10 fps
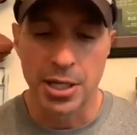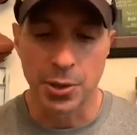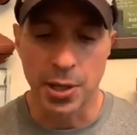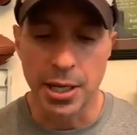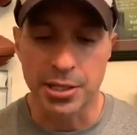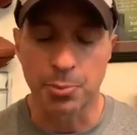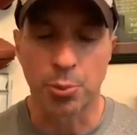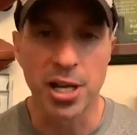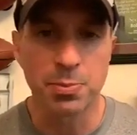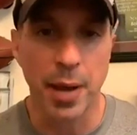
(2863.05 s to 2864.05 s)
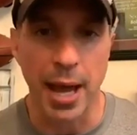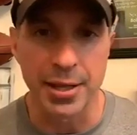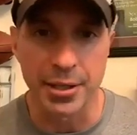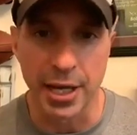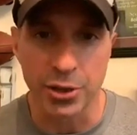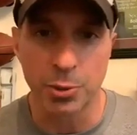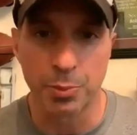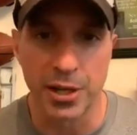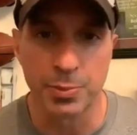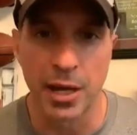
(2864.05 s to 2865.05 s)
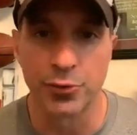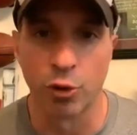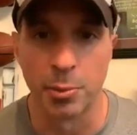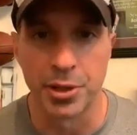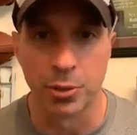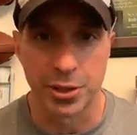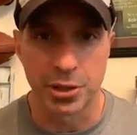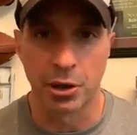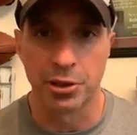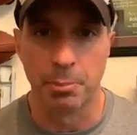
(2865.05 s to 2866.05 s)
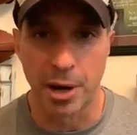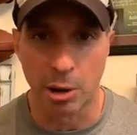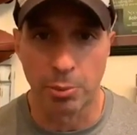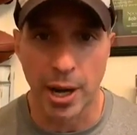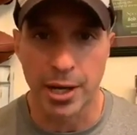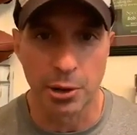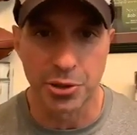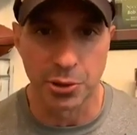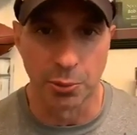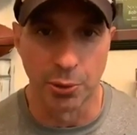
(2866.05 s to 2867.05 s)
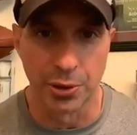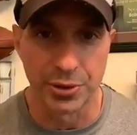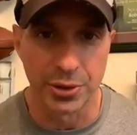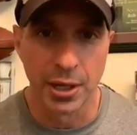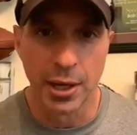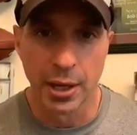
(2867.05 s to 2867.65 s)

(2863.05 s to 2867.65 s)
So he gets a press pass, an extra press pass for me to what's called the Bear Bryant Coaching Awards.